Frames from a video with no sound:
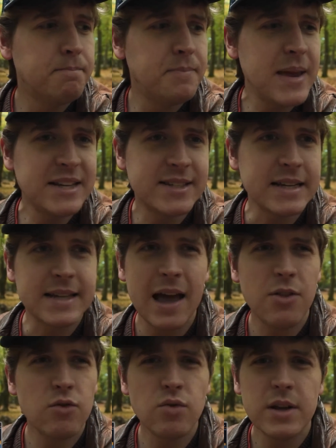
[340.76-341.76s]
pieced it
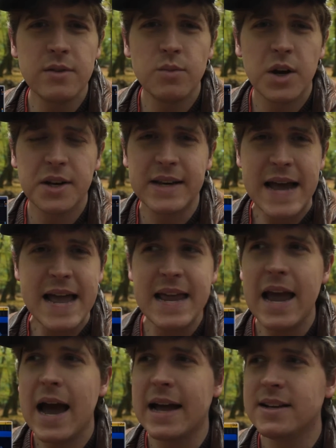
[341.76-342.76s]
together all in one day,
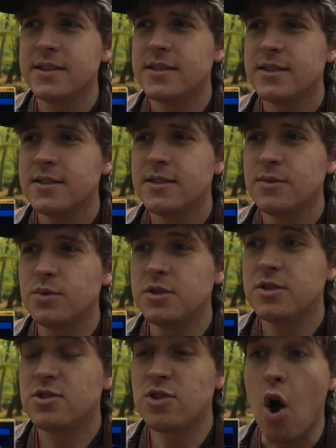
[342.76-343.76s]
and was
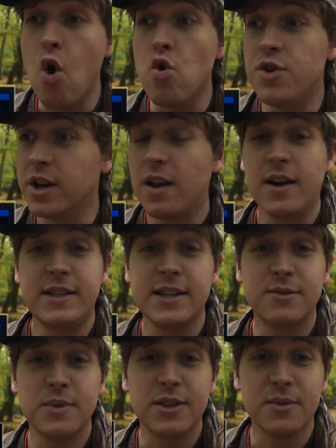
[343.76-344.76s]
so
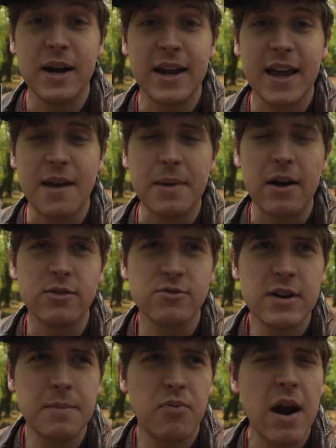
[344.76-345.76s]
delighted with the way it came out. I was
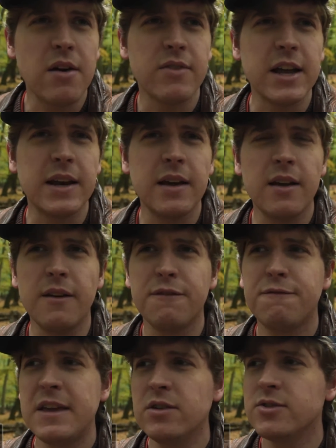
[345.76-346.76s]
really proud of it, and it
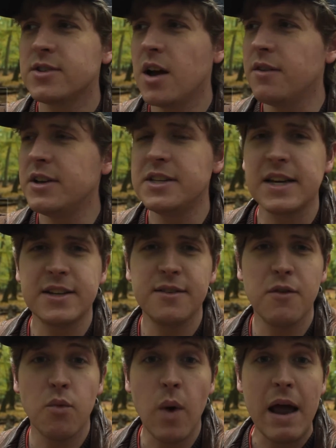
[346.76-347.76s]
feels kind of
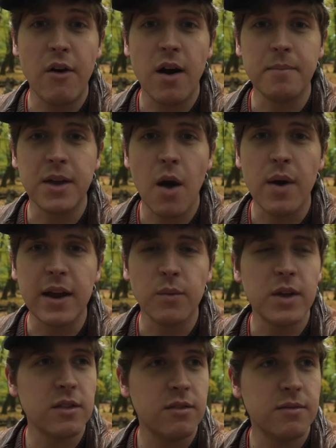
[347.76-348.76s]
indicative of where I'm going
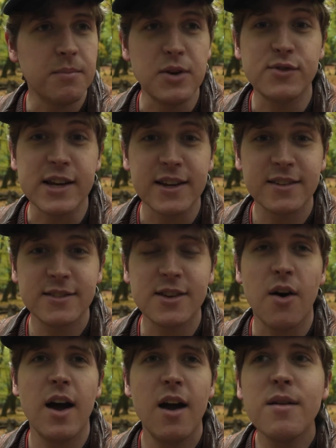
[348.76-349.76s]
with music.
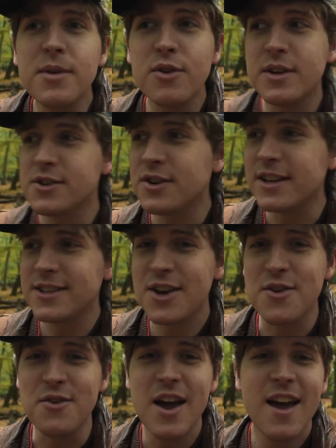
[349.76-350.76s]
So I hope you enjoyed it
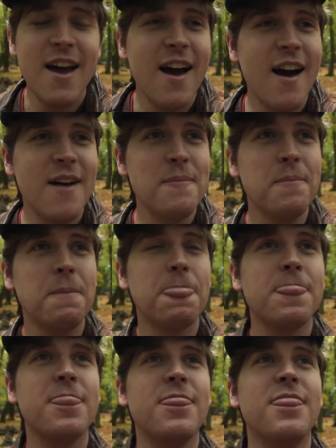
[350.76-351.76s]
too.
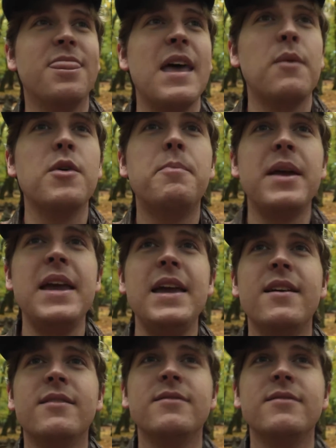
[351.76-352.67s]
There will be